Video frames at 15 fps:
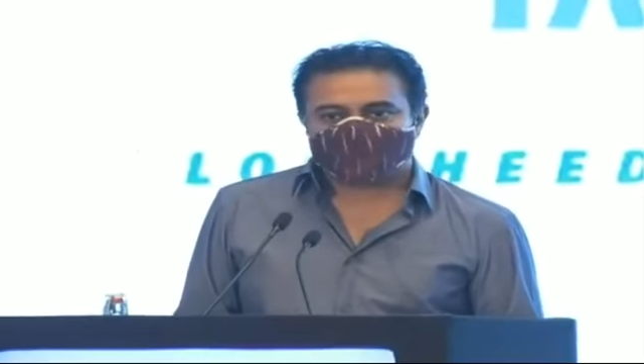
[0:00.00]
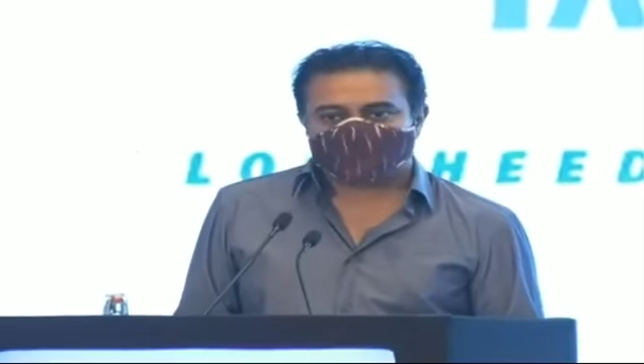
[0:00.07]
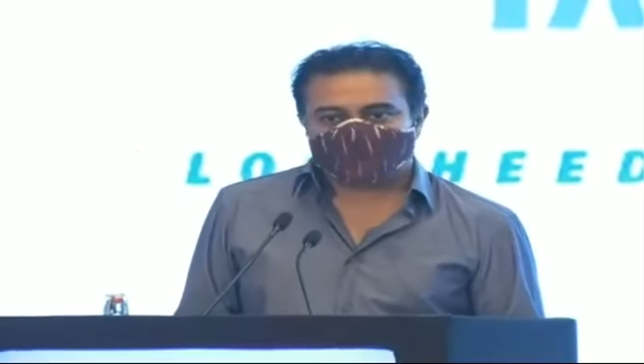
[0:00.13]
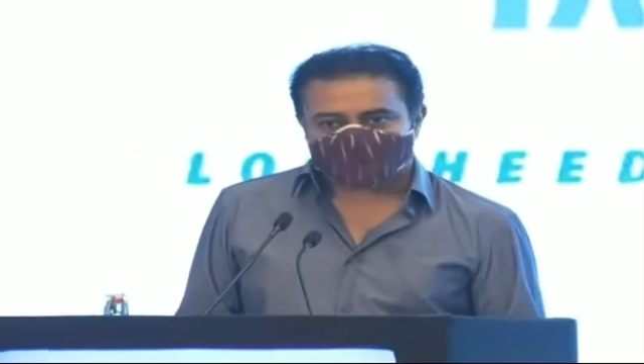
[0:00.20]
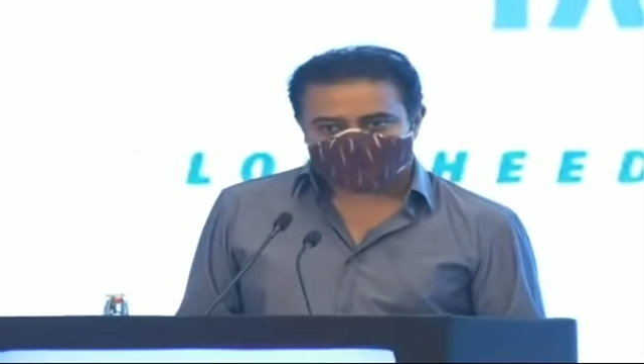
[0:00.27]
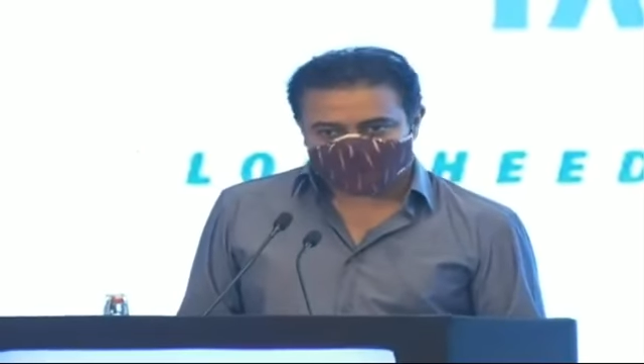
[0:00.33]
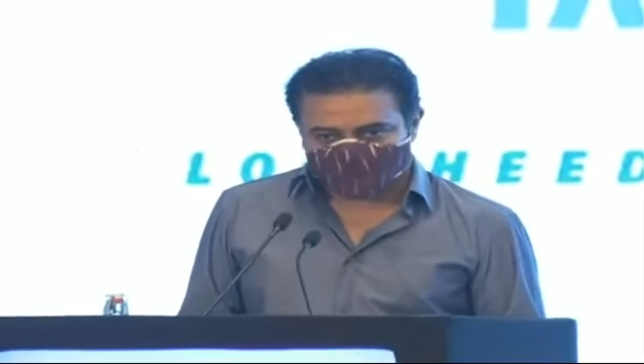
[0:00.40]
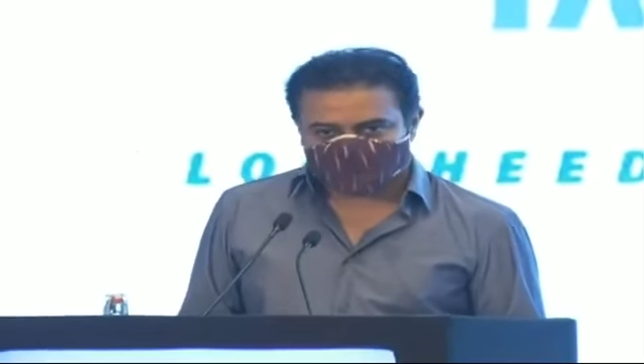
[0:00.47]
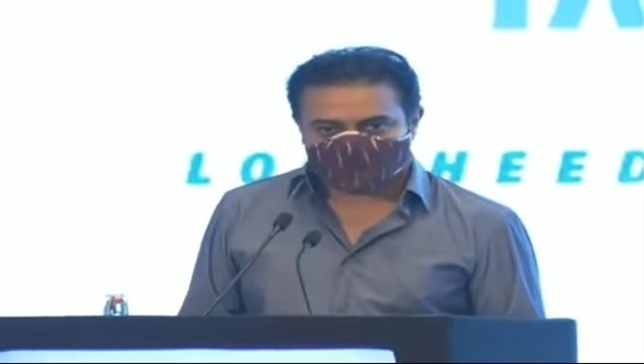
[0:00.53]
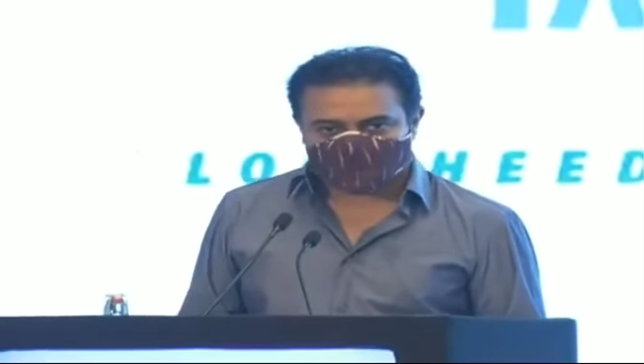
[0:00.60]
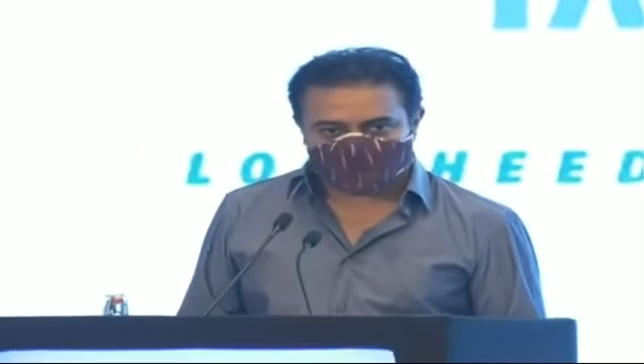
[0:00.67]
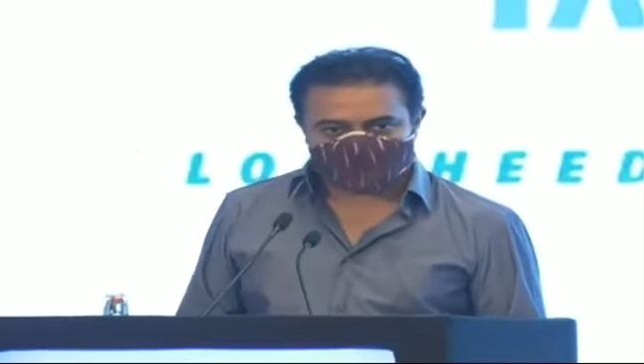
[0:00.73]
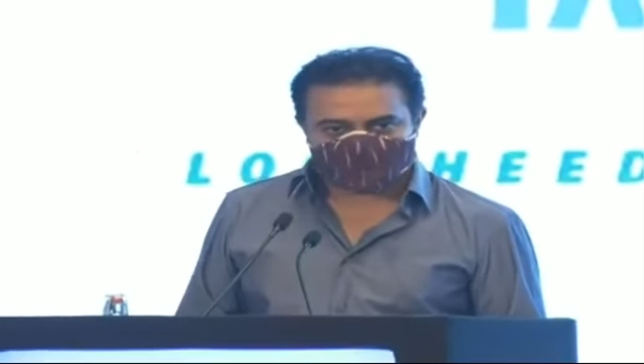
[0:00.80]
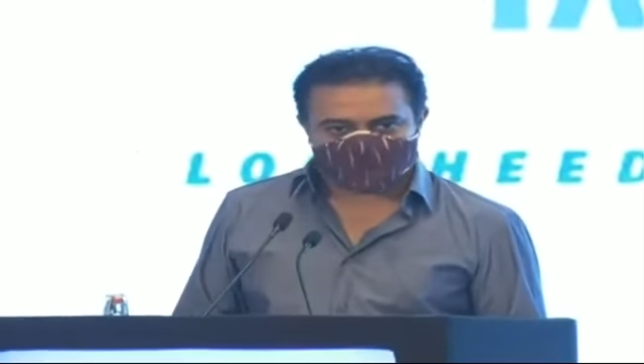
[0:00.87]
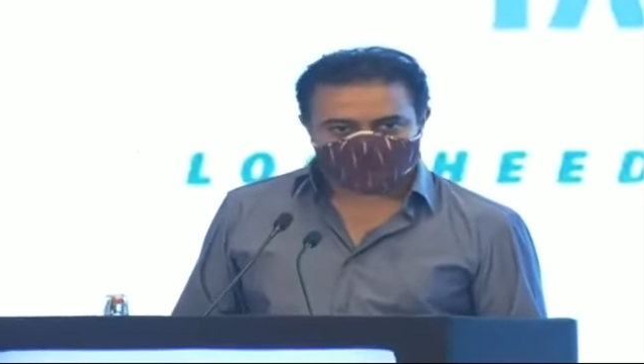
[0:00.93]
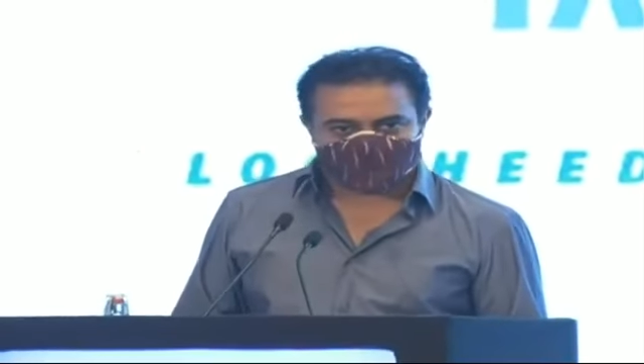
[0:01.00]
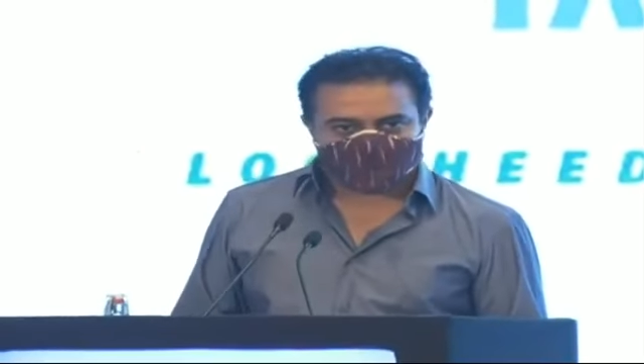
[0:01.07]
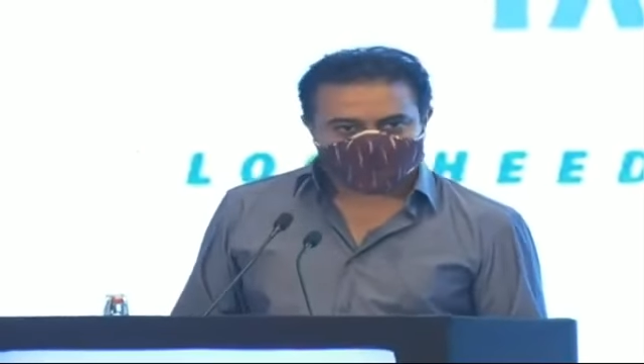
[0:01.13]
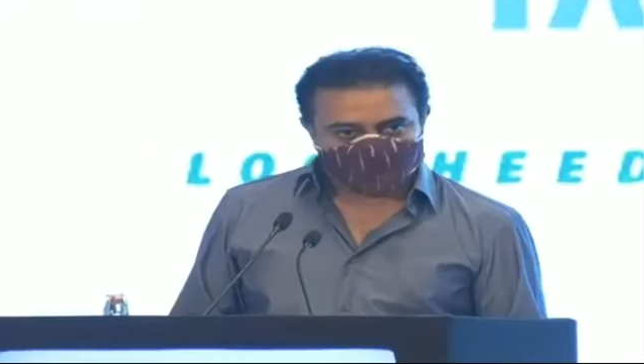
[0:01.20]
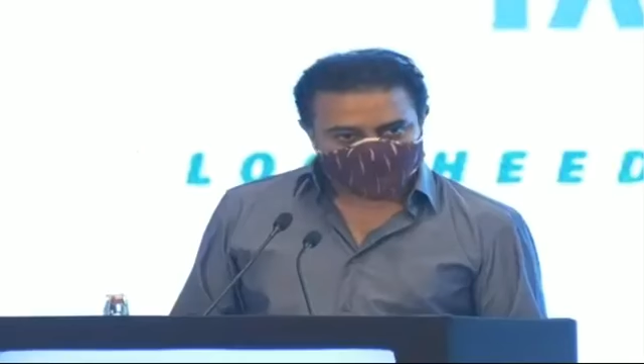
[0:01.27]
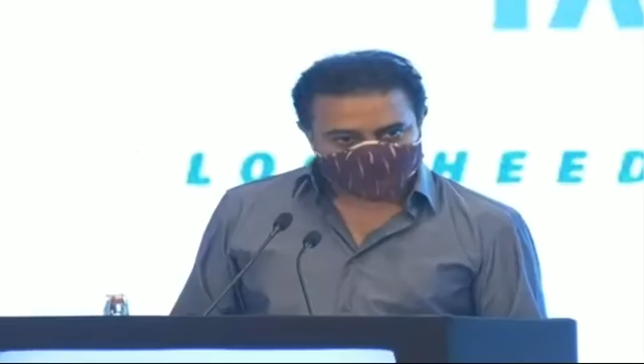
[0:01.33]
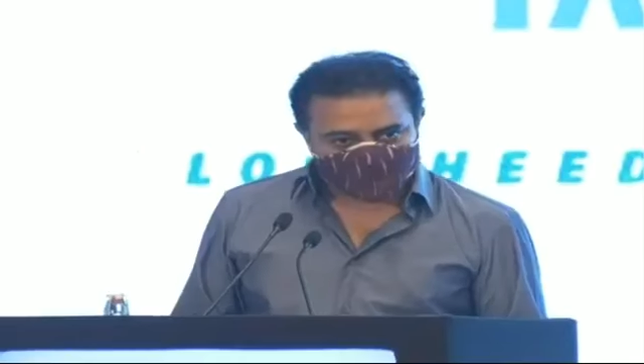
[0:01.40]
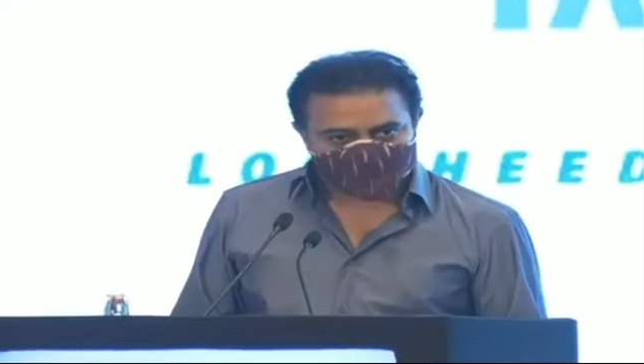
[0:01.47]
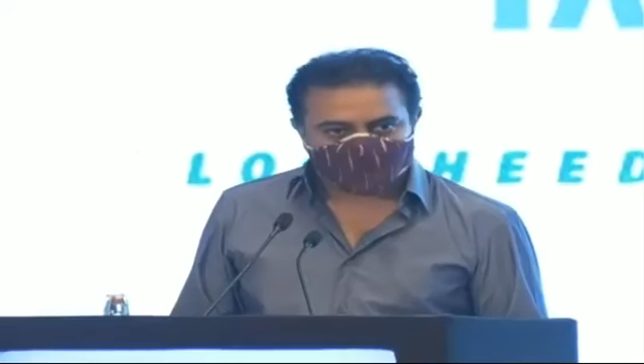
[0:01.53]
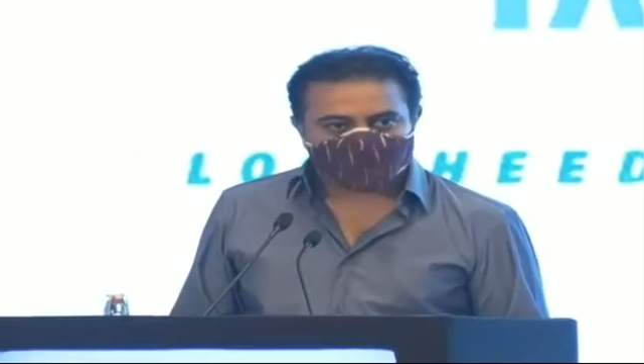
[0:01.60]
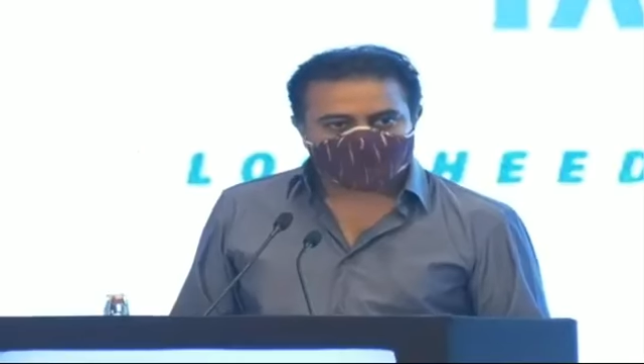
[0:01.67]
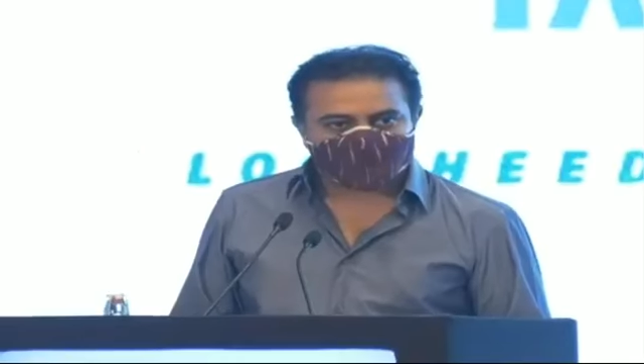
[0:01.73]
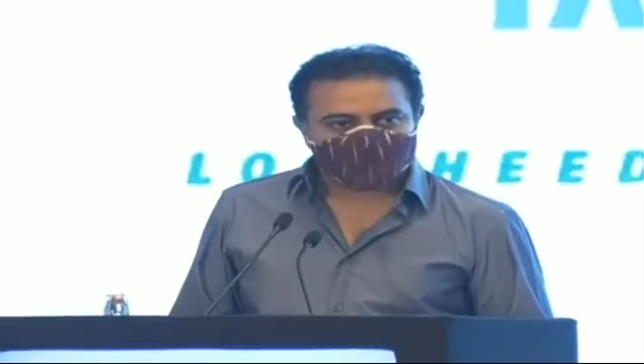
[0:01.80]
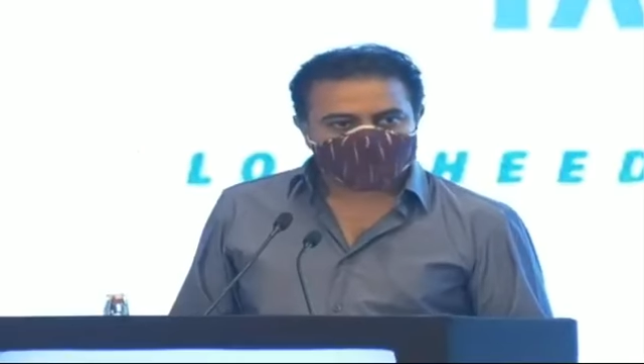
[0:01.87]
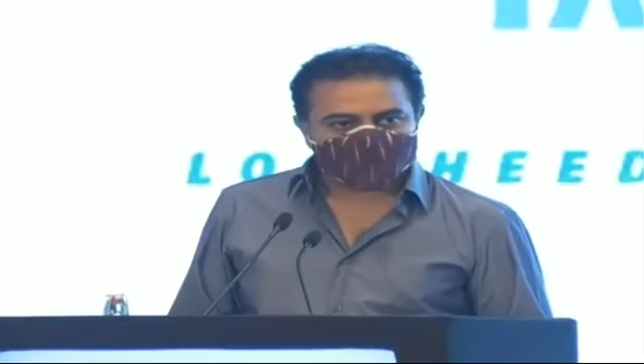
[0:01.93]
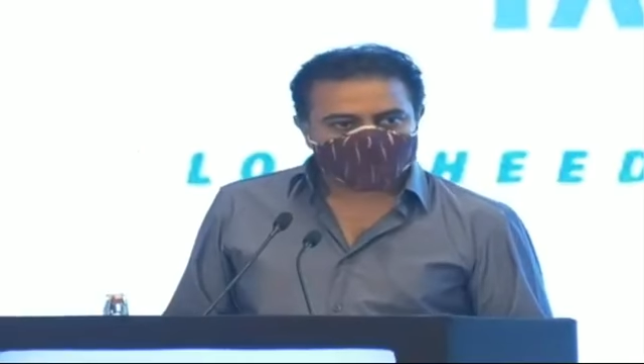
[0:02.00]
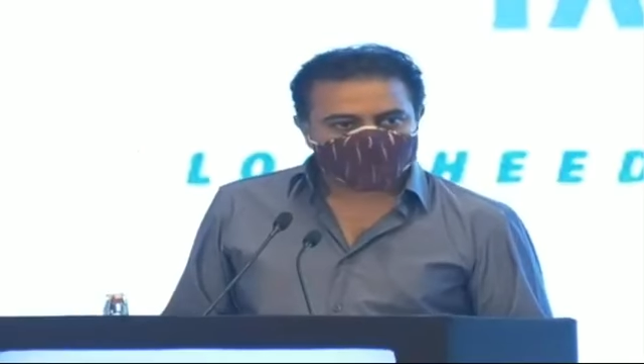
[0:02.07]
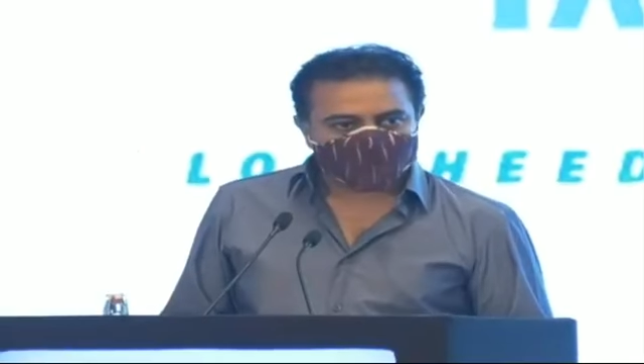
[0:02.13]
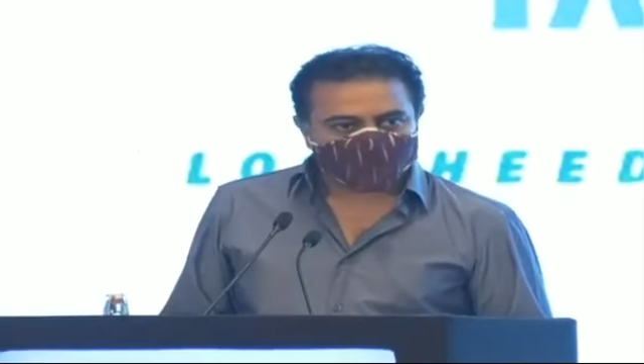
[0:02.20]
and resilience to show up